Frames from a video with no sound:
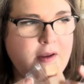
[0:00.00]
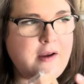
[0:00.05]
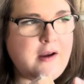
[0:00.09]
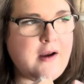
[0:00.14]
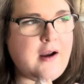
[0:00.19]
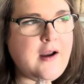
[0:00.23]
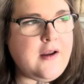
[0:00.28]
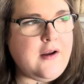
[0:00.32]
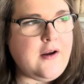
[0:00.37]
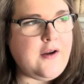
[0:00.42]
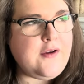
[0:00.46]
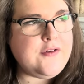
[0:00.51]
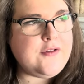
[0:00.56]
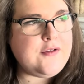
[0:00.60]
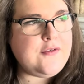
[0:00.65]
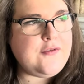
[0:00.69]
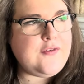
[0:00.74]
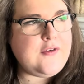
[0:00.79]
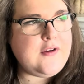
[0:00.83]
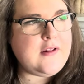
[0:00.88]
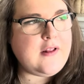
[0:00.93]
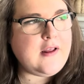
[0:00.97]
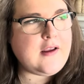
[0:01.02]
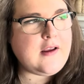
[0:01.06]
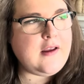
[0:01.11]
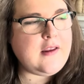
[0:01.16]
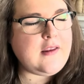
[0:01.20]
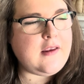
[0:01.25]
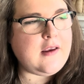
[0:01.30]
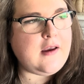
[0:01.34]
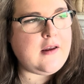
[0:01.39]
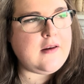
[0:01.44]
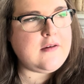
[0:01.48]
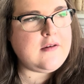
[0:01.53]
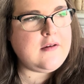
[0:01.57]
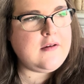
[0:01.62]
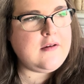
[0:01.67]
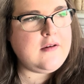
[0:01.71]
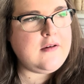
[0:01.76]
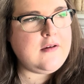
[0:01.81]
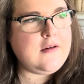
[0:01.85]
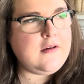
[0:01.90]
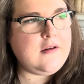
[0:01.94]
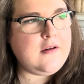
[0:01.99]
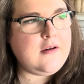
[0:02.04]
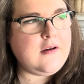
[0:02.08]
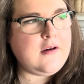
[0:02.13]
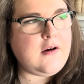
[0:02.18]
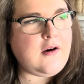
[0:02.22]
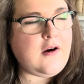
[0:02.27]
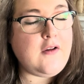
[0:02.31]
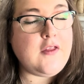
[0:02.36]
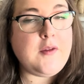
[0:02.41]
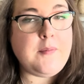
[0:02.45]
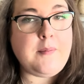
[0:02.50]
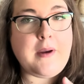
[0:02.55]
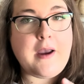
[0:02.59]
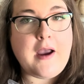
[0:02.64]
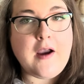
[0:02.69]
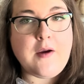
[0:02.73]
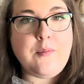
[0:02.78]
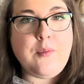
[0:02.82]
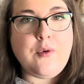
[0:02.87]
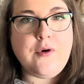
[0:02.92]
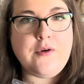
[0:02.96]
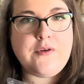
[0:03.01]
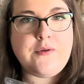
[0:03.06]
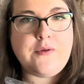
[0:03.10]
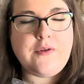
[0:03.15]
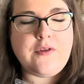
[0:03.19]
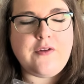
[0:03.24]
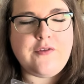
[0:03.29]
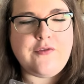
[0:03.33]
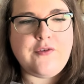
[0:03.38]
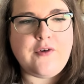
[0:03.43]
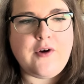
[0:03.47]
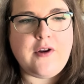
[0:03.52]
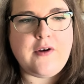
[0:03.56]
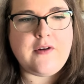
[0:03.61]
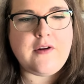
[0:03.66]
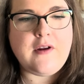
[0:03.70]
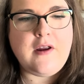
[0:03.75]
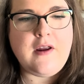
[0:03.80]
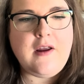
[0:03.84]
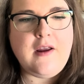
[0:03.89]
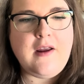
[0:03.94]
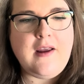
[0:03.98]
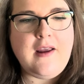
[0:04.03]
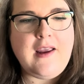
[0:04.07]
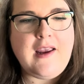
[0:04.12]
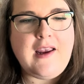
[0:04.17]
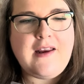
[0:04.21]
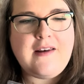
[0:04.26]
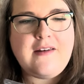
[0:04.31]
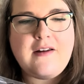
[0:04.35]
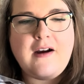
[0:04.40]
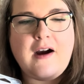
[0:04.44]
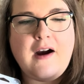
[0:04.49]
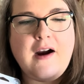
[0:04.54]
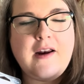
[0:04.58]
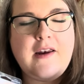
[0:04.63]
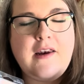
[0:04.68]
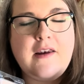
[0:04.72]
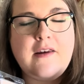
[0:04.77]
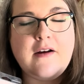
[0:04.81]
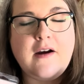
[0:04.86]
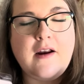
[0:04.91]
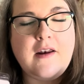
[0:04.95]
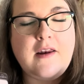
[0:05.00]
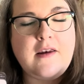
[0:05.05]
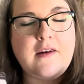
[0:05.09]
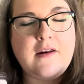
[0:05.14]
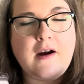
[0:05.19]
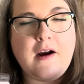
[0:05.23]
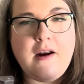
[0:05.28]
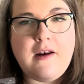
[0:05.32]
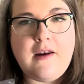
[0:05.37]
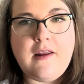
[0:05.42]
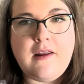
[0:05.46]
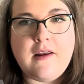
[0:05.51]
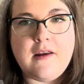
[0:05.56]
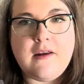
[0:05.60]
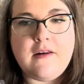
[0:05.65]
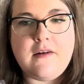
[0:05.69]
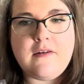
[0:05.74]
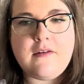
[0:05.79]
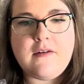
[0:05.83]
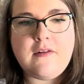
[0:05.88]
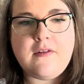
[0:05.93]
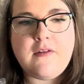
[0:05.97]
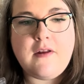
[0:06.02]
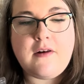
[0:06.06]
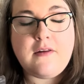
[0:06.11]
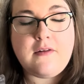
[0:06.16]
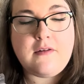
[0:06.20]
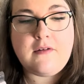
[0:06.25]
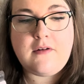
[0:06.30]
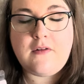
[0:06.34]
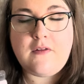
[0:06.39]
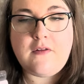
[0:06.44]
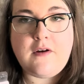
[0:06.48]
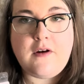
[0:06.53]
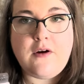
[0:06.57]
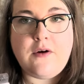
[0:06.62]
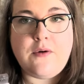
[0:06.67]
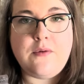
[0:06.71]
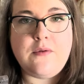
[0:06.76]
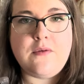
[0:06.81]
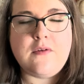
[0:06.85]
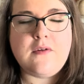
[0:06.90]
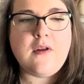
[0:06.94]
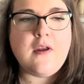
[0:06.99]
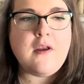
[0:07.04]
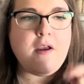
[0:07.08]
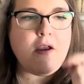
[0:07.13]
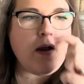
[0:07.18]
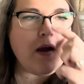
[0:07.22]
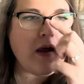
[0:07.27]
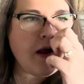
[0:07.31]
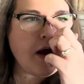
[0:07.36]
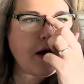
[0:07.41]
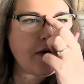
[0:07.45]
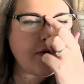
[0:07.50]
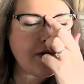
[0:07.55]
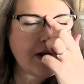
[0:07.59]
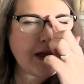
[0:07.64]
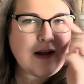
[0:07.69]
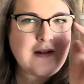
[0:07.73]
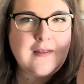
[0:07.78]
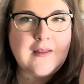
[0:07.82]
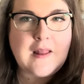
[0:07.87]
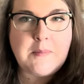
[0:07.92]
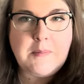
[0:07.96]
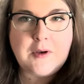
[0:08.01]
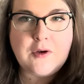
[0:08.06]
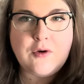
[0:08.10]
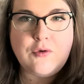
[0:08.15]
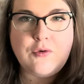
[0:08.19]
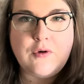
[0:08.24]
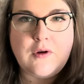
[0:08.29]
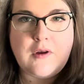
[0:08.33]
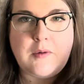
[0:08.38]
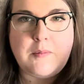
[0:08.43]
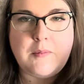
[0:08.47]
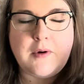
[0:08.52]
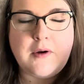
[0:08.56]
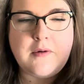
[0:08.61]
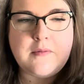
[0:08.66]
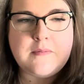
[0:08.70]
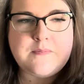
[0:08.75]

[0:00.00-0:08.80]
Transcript: I also feel like I get, on the back more so than the front, a tiny, tiny, tiny hint that isn't in the notes of like lemon cream.